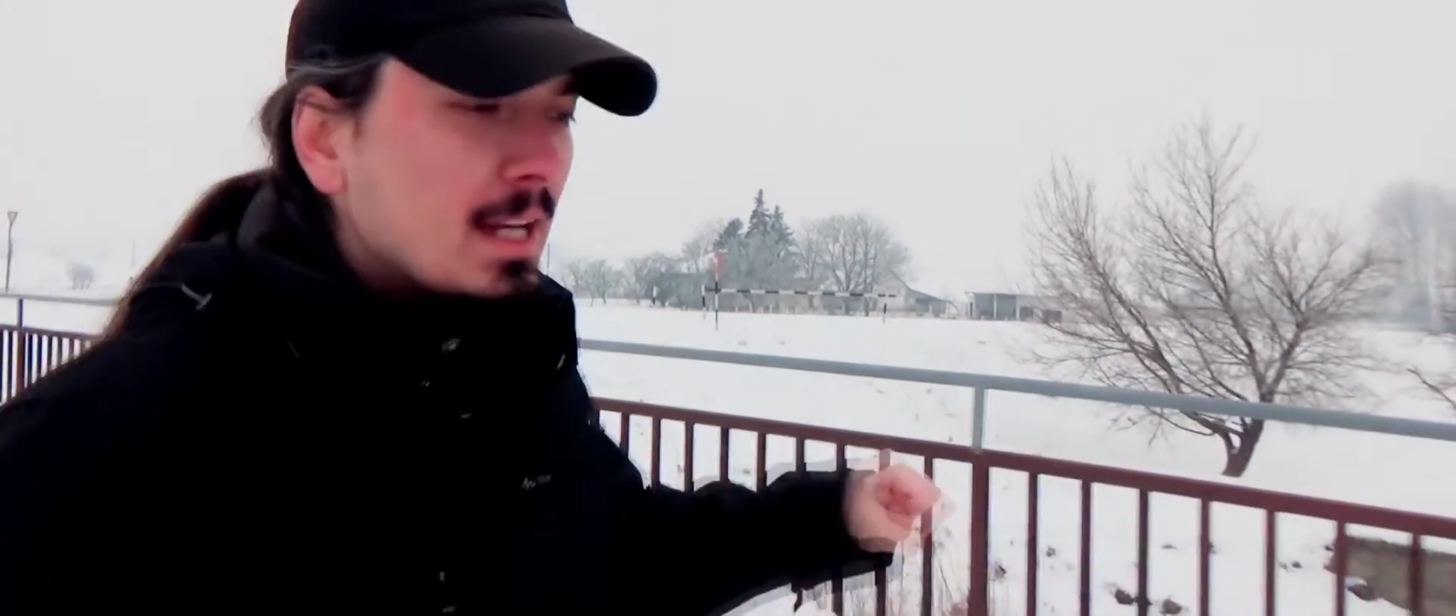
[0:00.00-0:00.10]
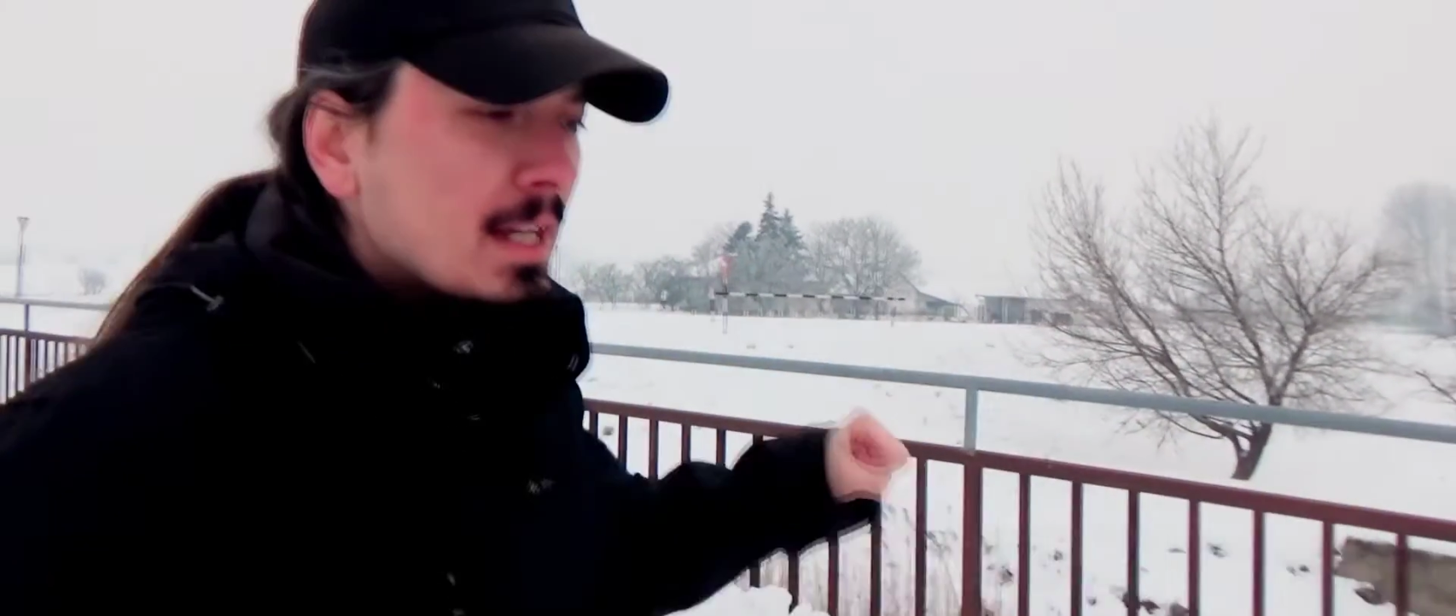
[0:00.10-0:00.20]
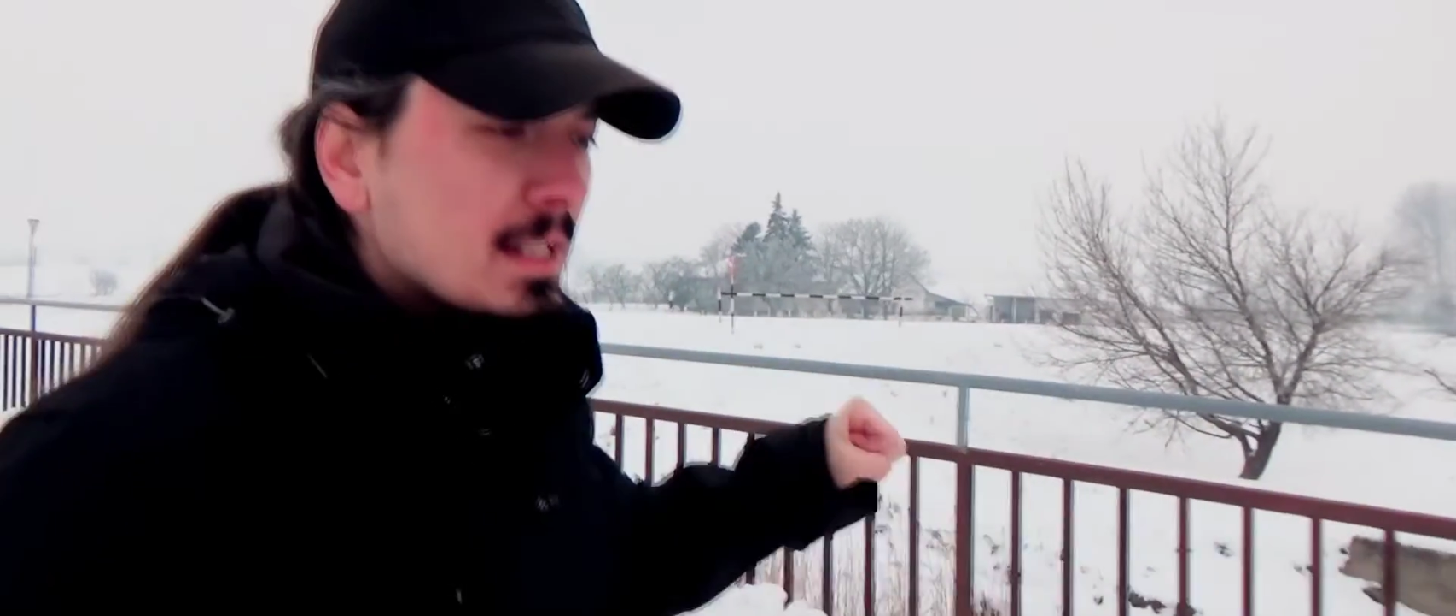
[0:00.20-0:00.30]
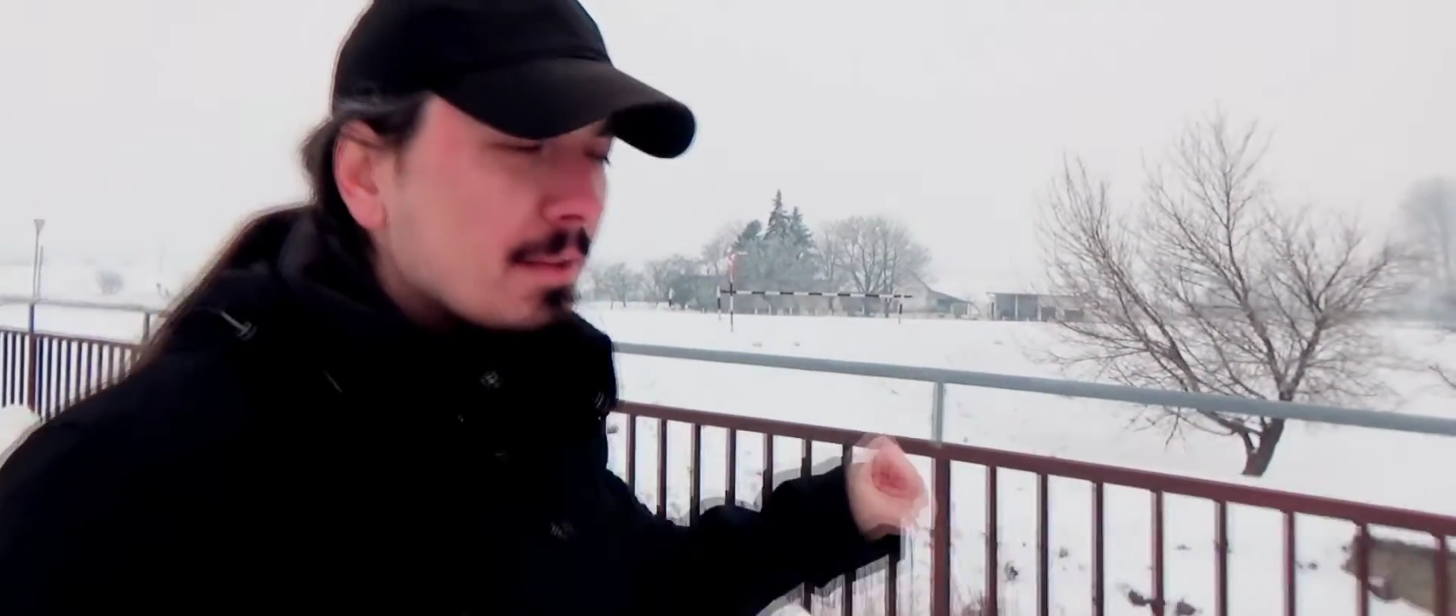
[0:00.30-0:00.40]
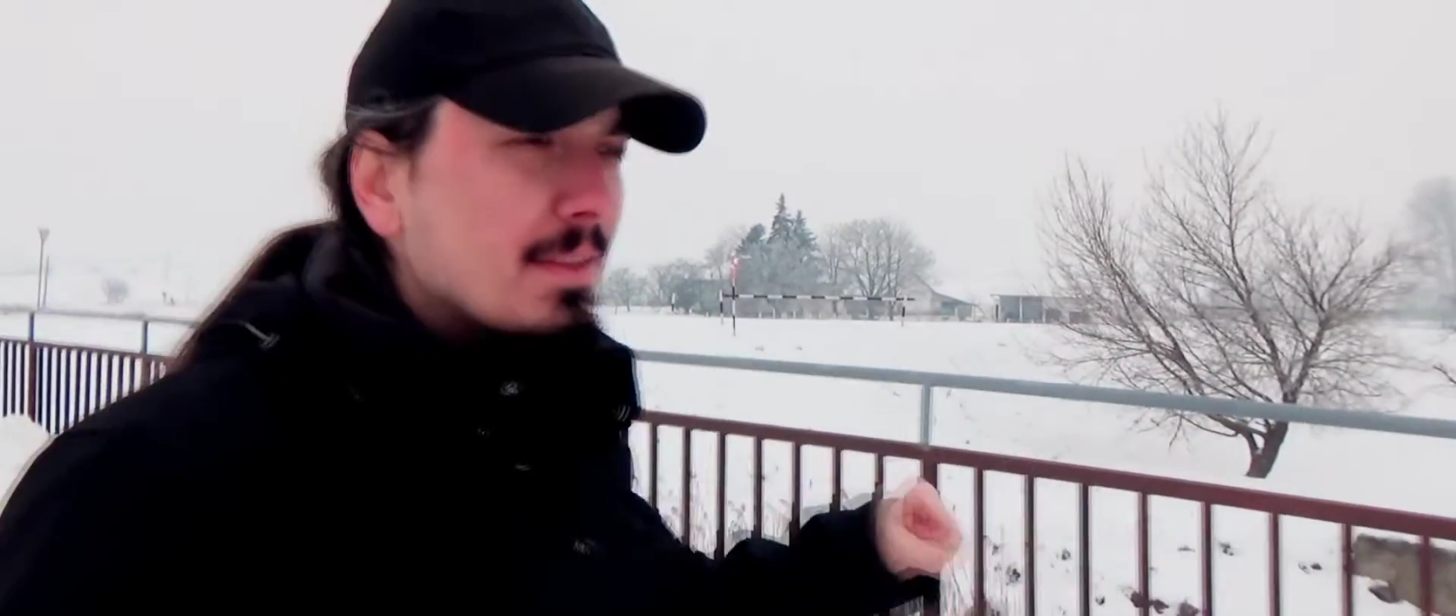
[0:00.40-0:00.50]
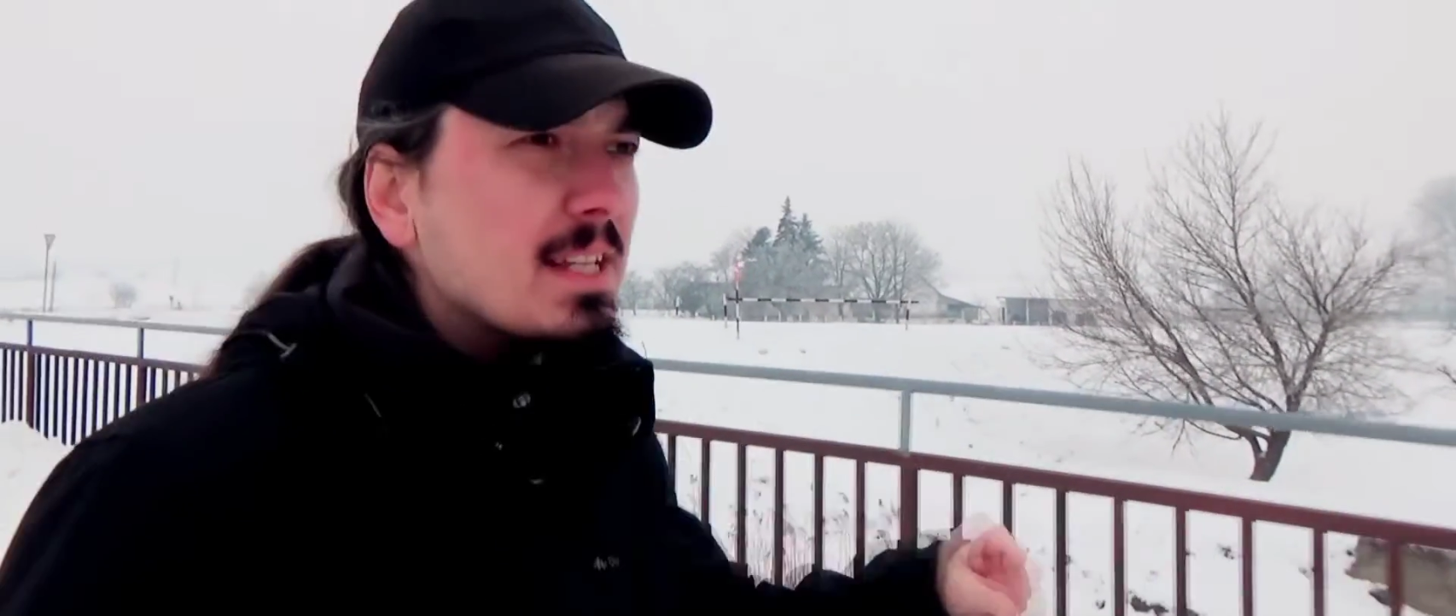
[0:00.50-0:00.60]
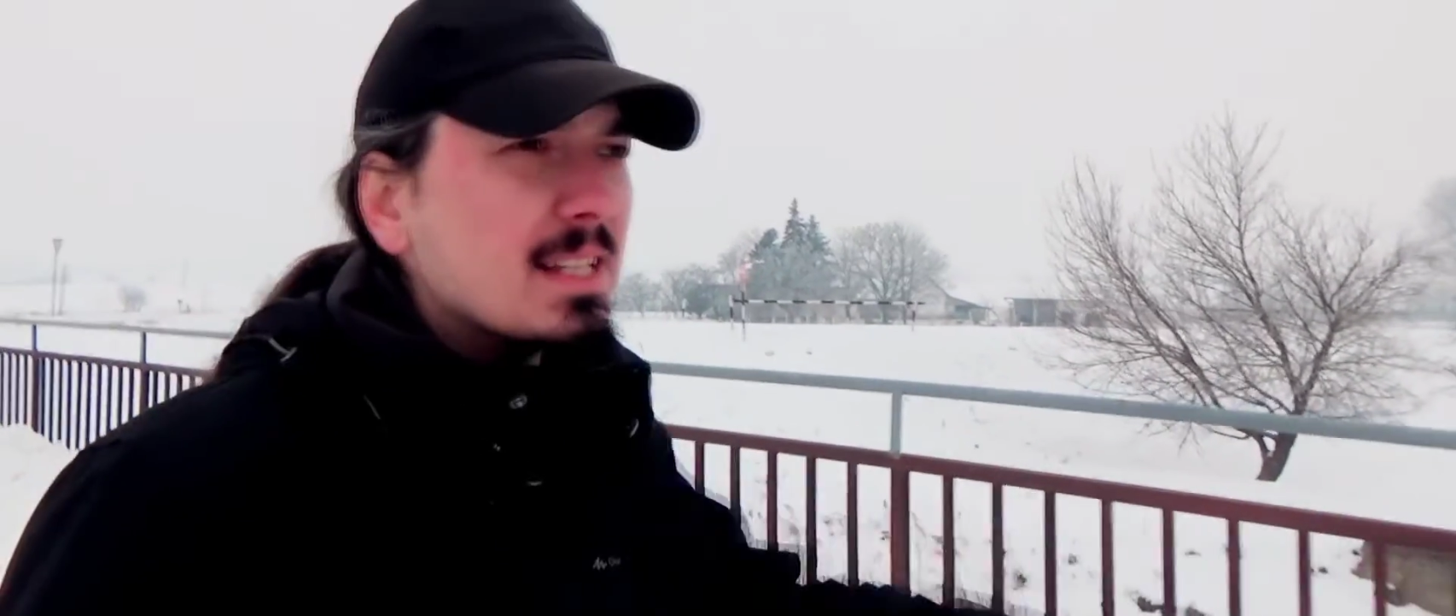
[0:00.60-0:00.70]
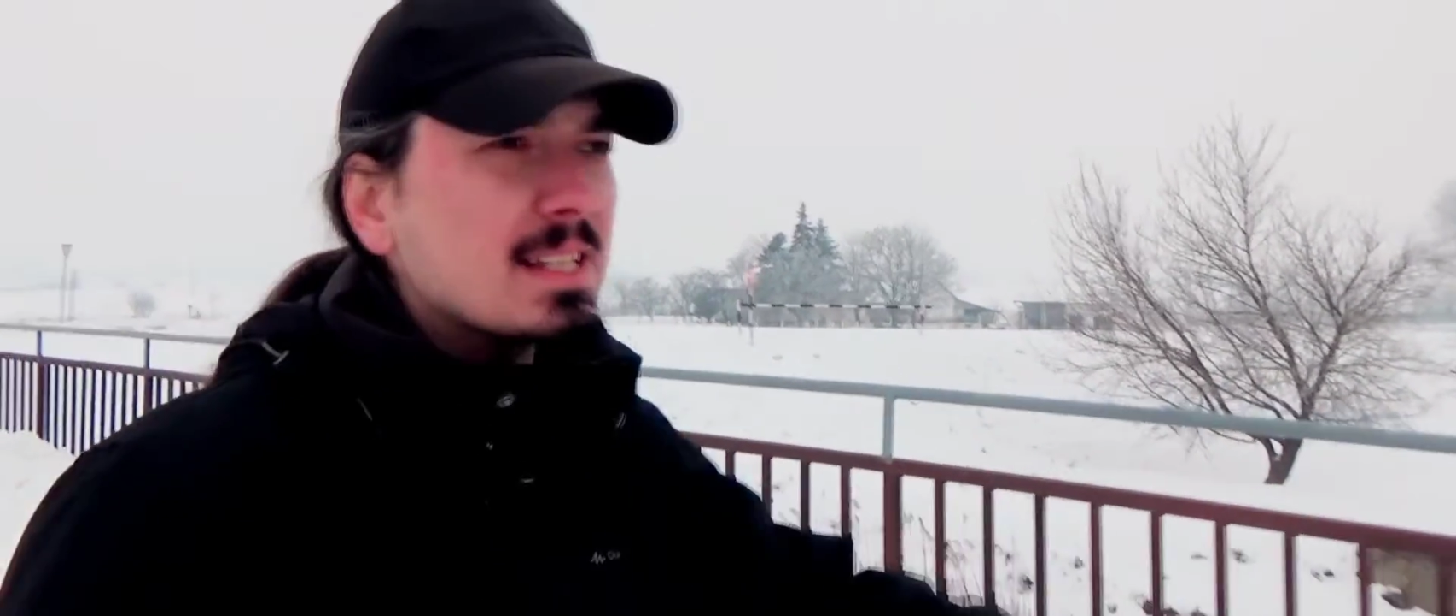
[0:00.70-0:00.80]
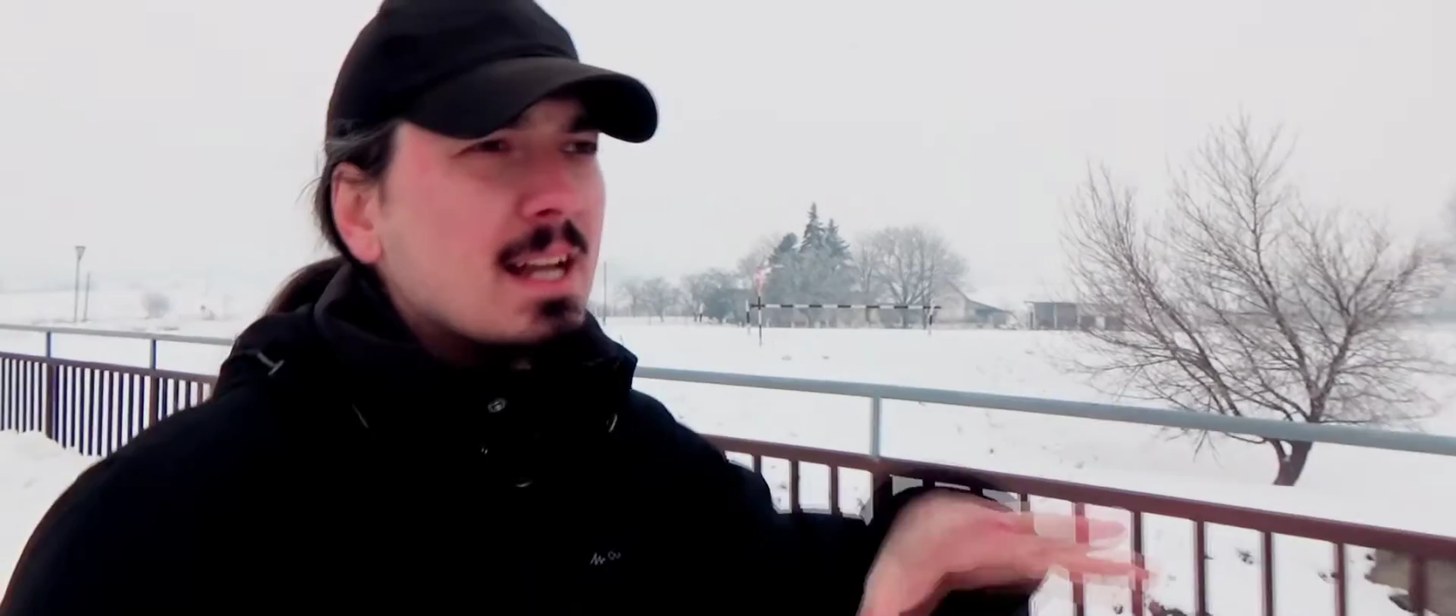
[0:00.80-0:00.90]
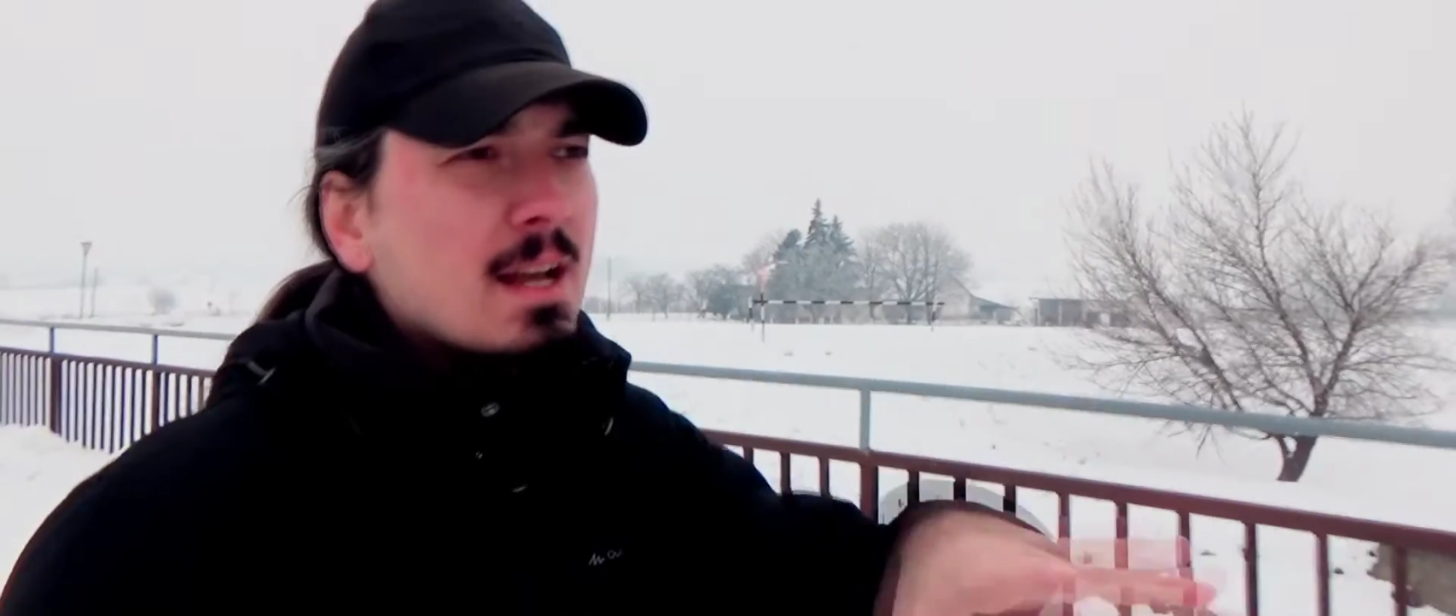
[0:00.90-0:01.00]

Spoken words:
So this